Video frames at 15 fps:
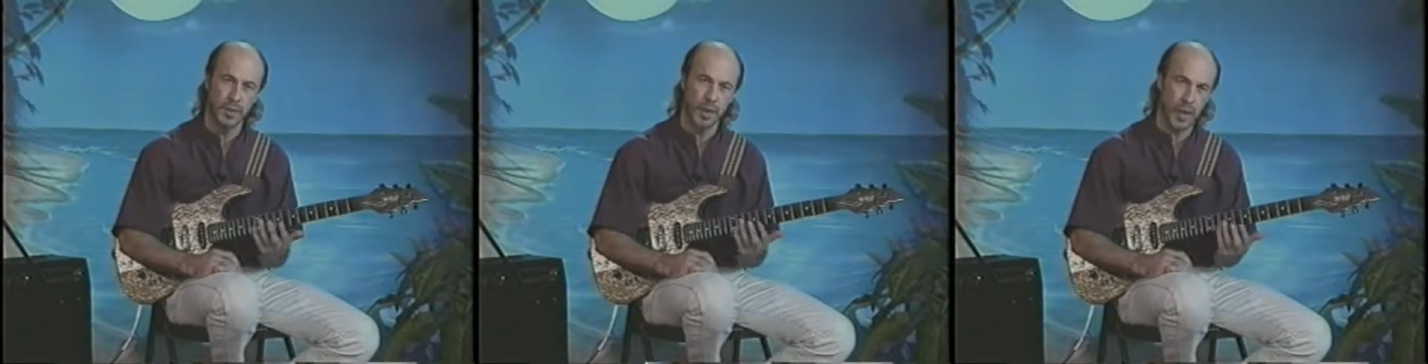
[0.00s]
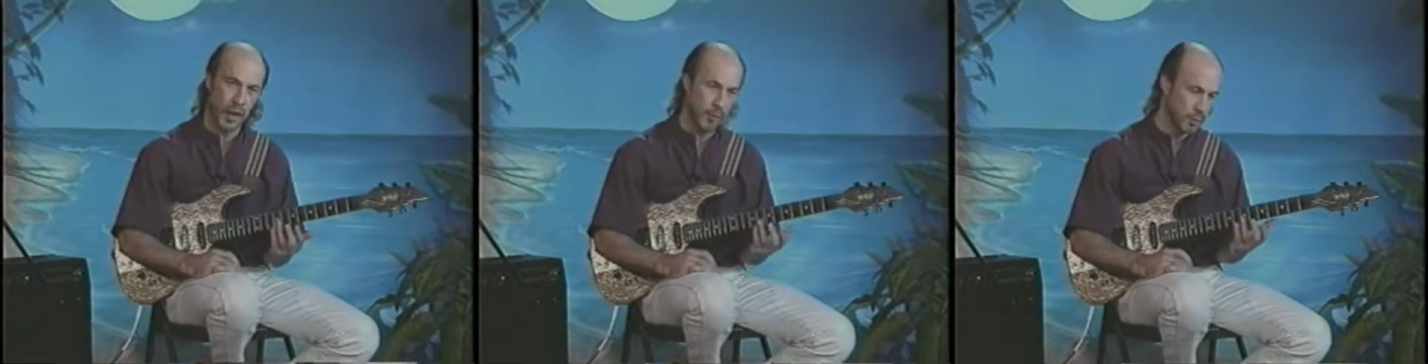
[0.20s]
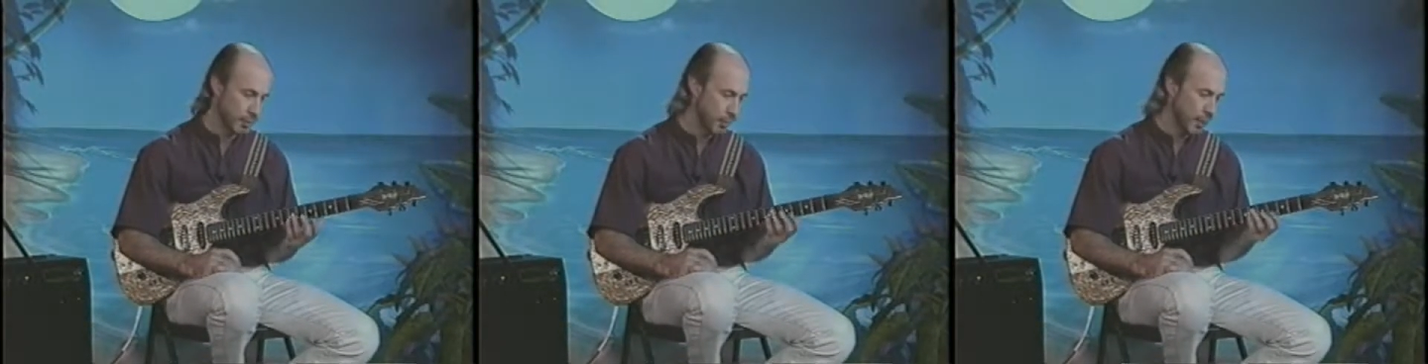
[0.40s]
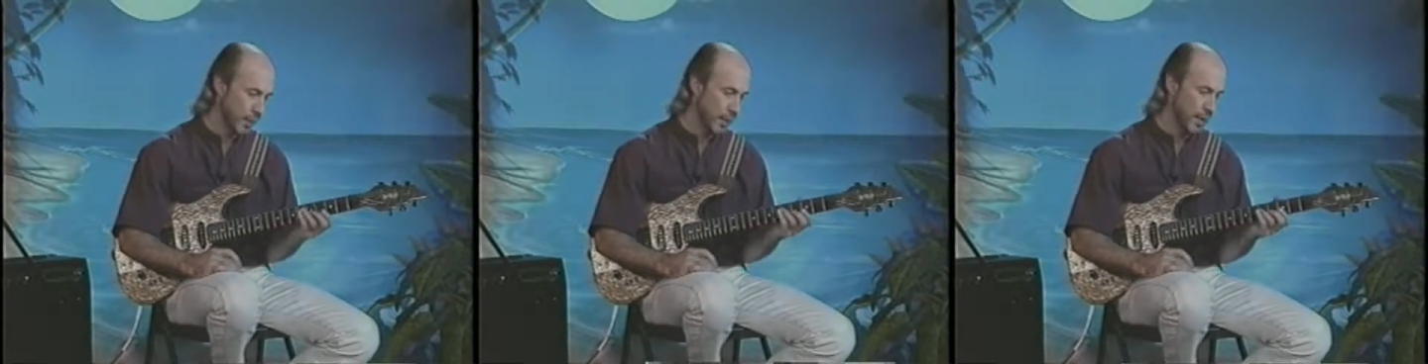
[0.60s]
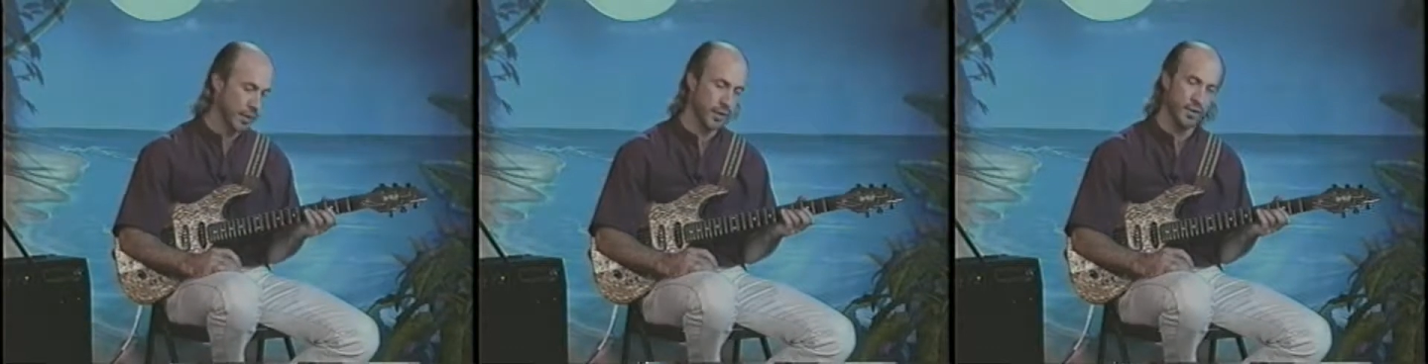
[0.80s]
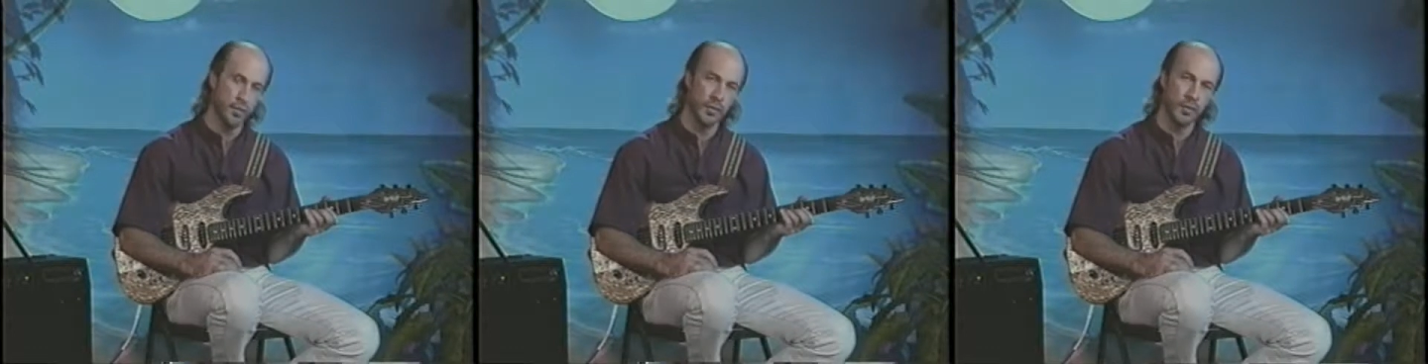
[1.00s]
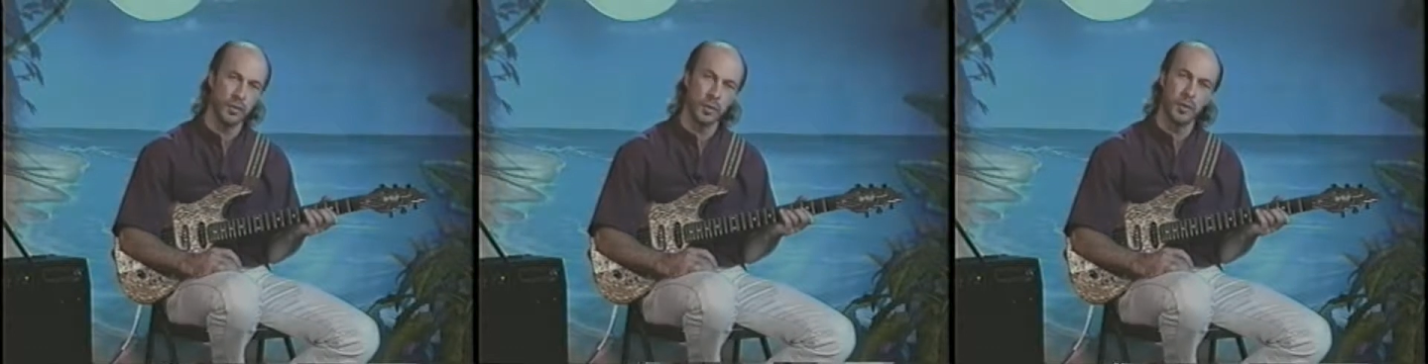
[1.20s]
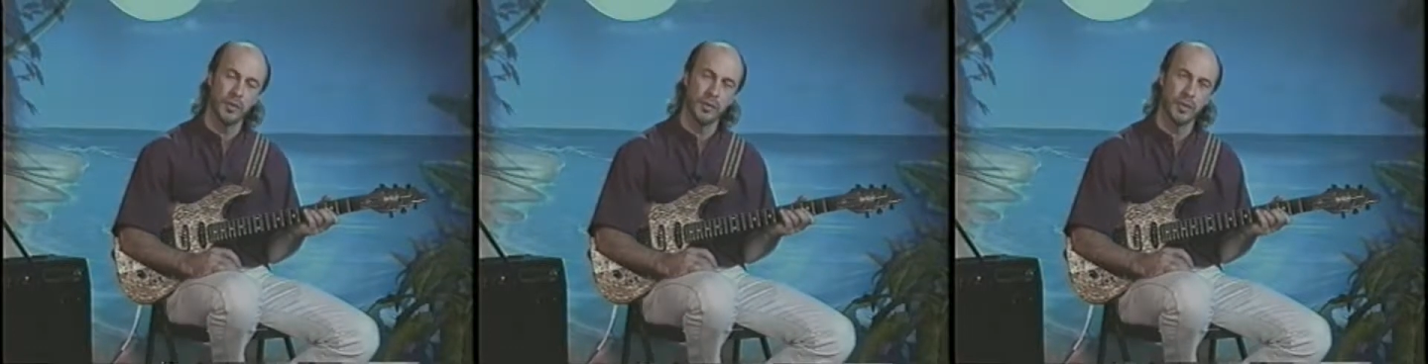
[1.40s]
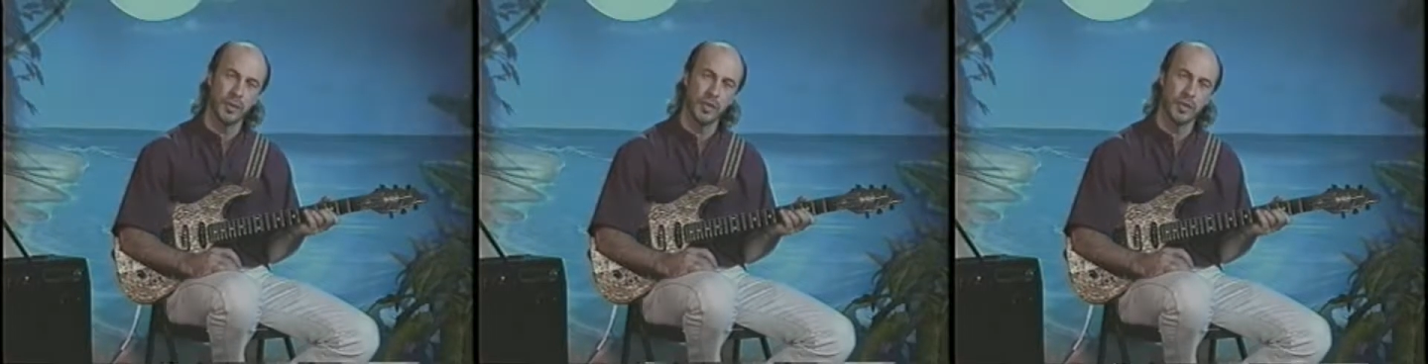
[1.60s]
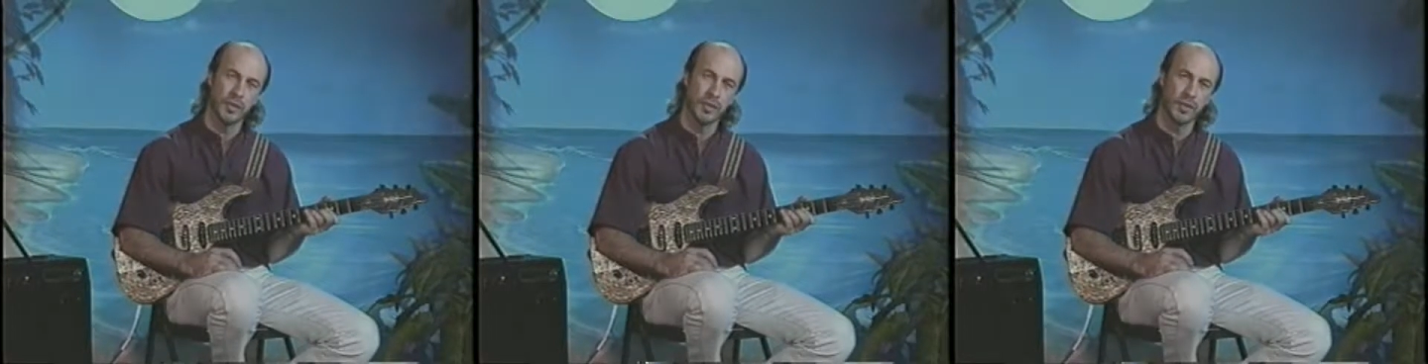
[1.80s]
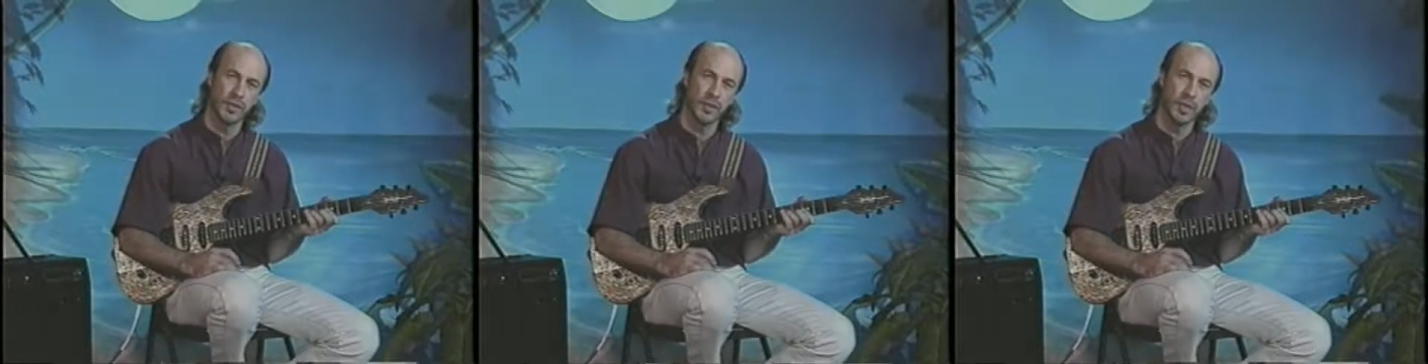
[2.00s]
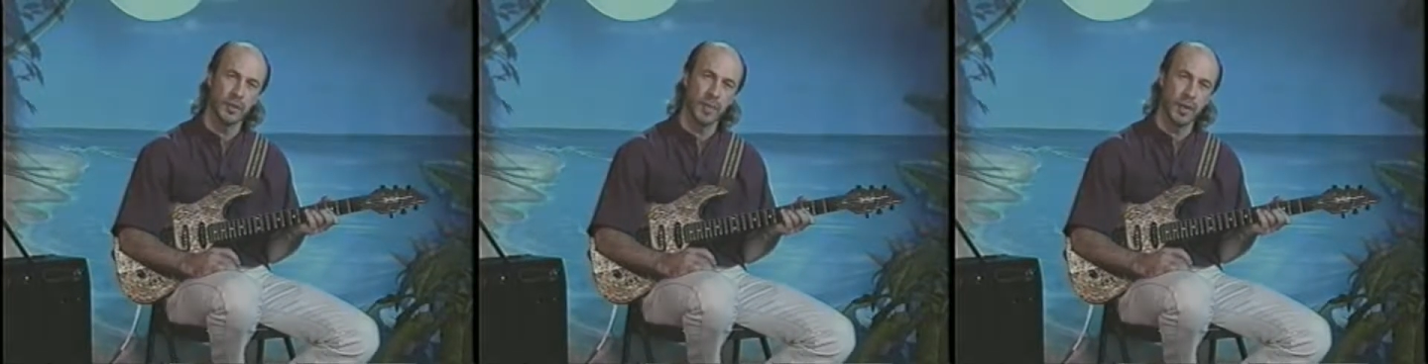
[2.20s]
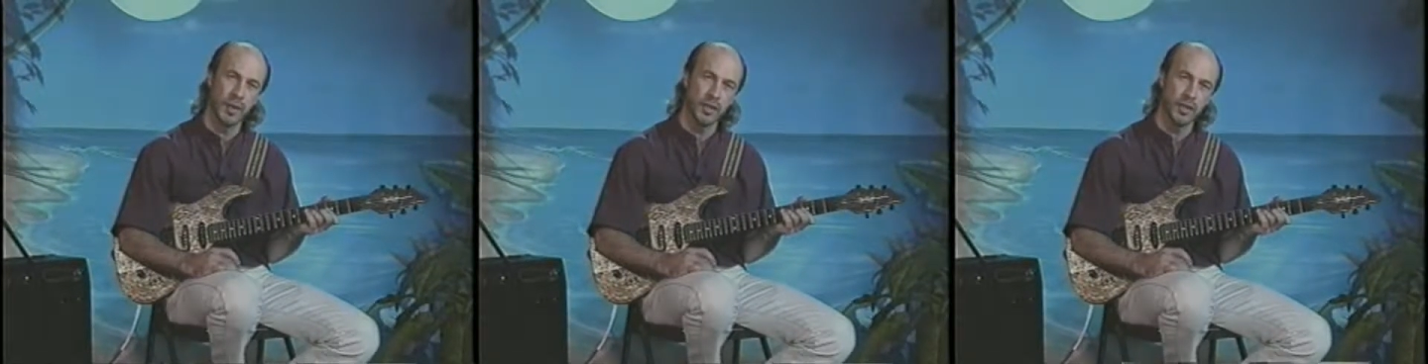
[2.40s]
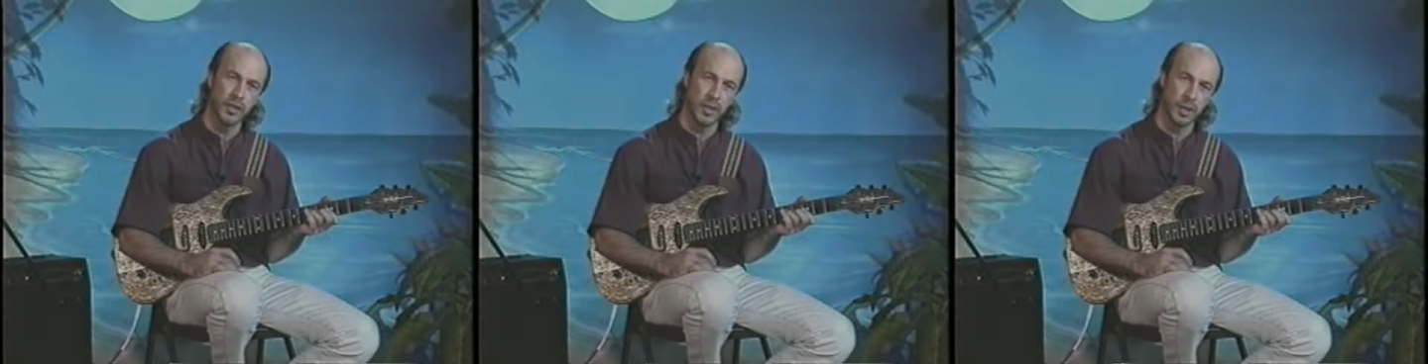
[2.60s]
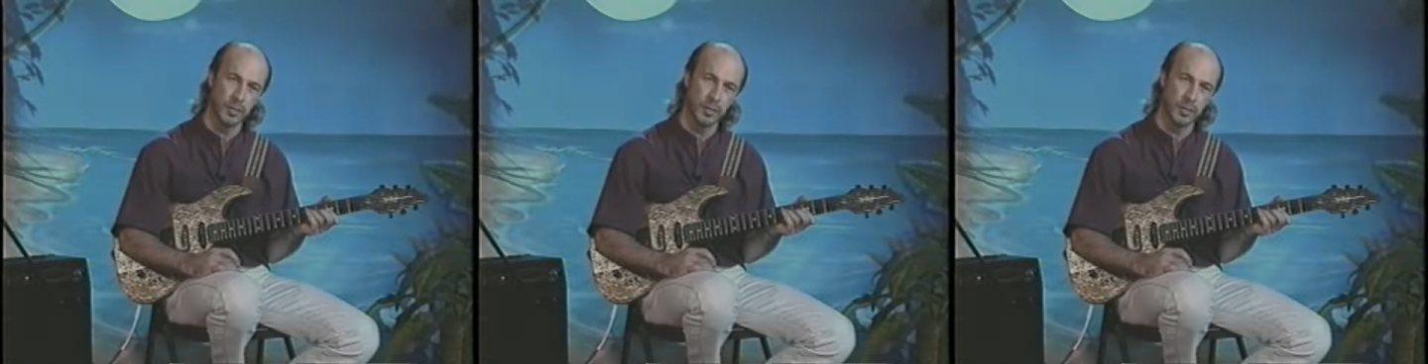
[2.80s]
that I was playing two inversions of the G major chord.